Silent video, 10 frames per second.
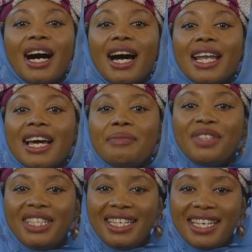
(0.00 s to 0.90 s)

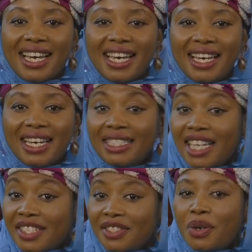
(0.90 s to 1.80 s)
Alhamdulillah,
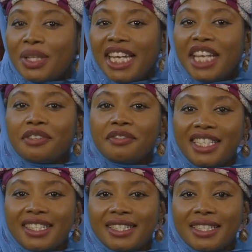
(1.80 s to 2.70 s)
that's not the end of
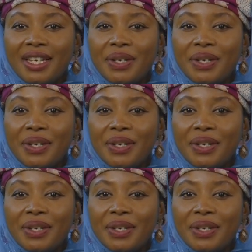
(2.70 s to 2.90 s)
it.